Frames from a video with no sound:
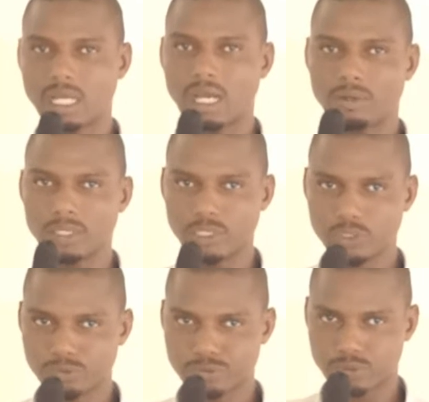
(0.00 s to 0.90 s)
our
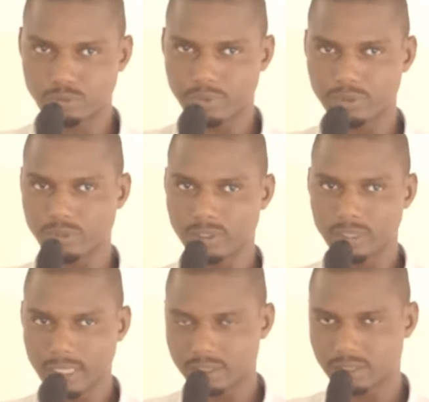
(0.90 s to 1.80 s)
youth to be or the
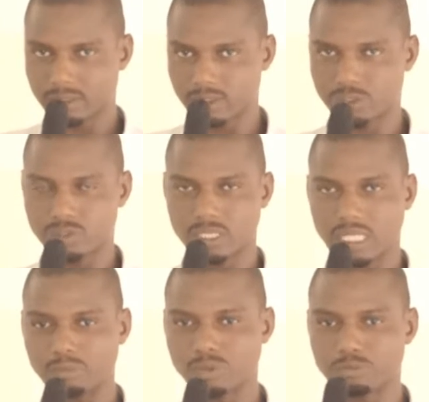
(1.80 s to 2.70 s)
next generation to
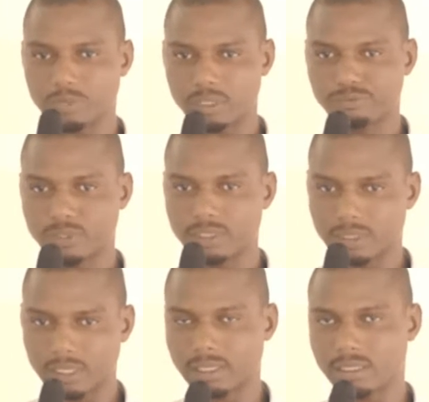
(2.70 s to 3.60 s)
come will benefit
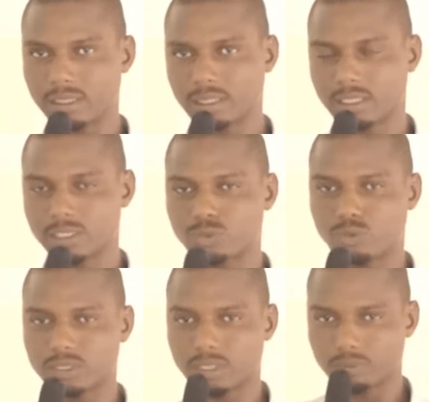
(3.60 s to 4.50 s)
greatly
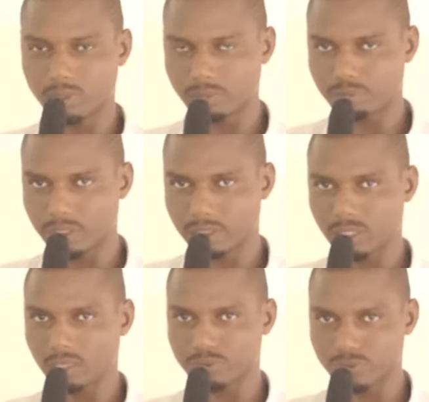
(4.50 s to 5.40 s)
towards the development
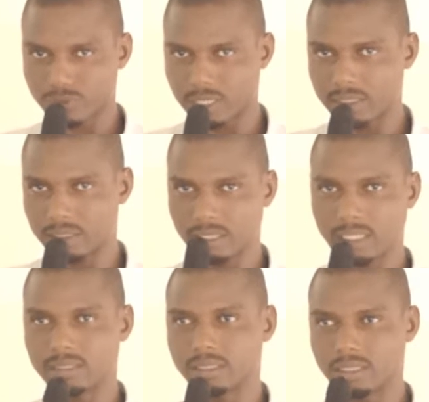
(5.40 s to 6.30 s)
of society
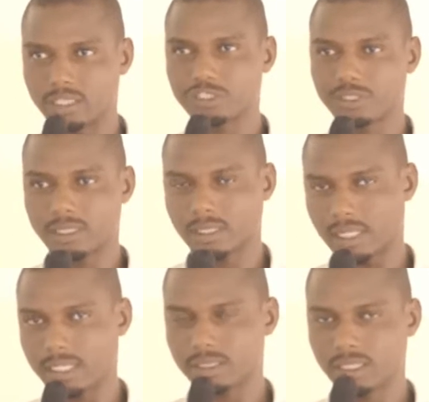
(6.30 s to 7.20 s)
and the nation at
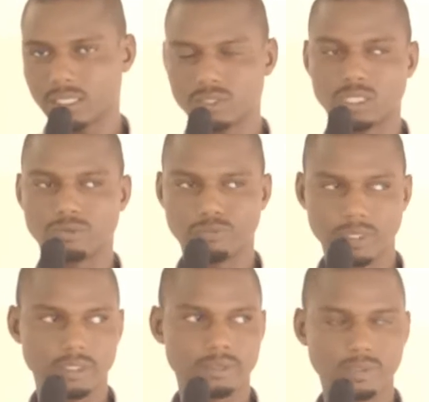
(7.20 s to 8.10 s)
large. So I'm
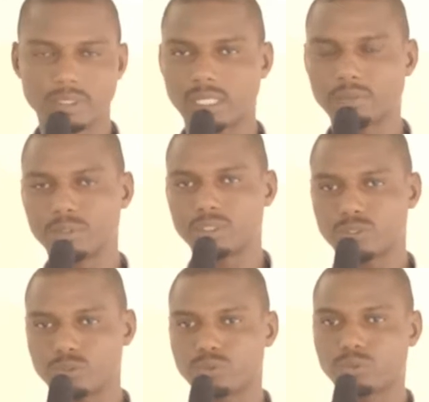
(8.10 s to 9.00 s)
very, very happy
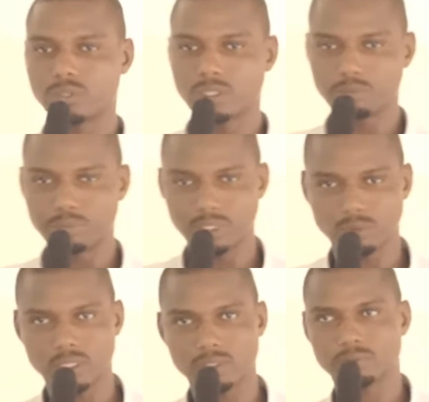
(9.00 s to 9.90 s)
to be
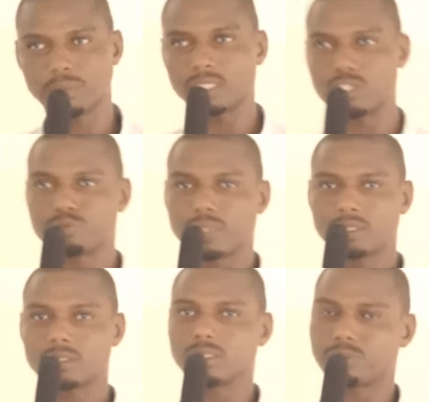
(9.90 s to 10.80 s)
one of the
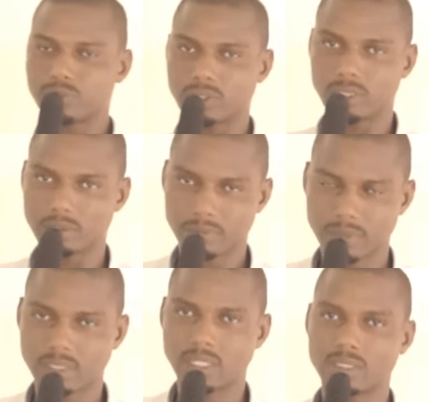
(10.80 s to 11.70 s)
participants in the program.
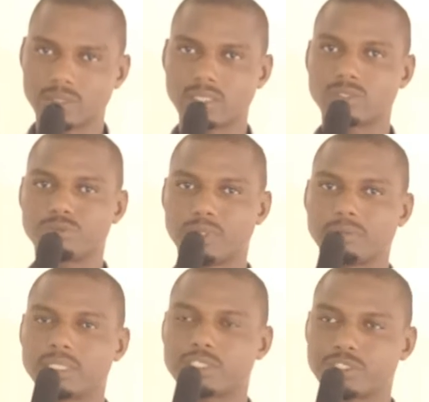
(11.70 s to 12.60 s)
I thank you very
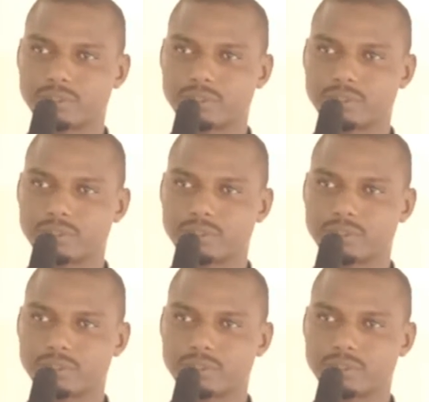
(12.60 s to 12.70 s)
much.